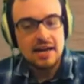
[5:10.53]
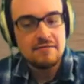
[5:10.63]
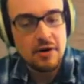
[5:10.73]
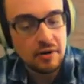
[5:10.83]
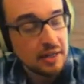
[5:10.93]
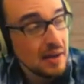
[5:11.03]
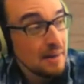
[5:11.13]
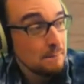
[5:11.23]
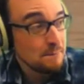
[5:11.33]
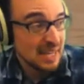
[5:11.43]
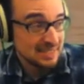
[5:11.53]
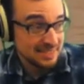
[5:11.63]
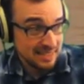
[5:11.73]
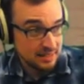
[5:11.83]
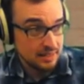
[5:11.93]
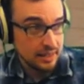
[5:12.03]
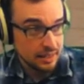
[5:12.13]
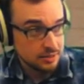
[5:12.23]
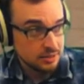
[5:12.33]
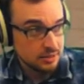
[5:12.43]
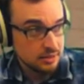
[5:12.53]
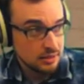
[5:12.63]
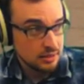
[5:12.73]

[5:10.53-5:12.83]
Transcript: a very basic case,